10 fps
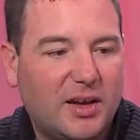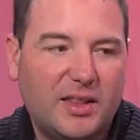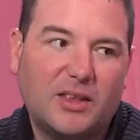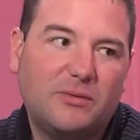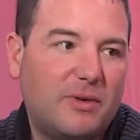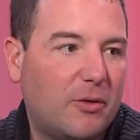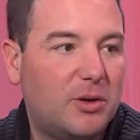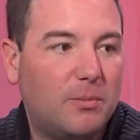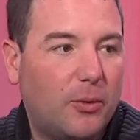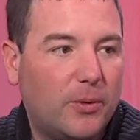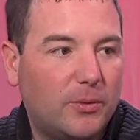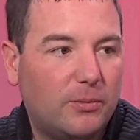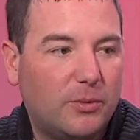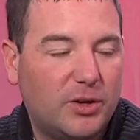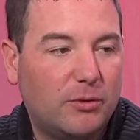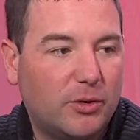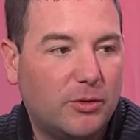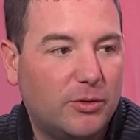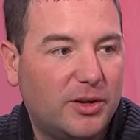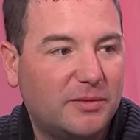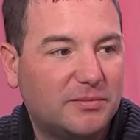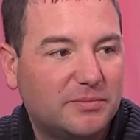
and that's very important when you're recruiting.